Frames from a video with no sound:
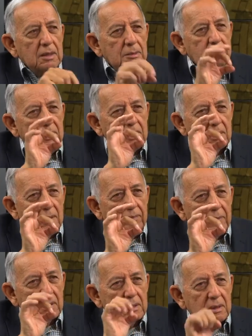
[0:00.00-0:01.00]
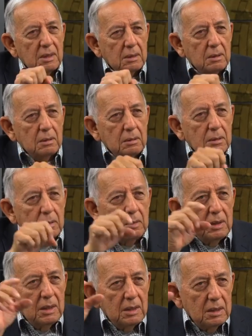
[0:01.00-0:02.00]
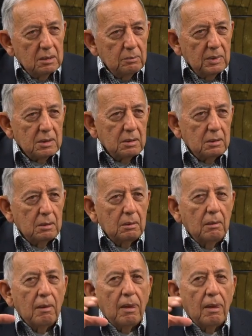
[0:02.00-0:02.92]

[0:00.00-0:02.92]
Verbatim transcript: a specific signal to each missile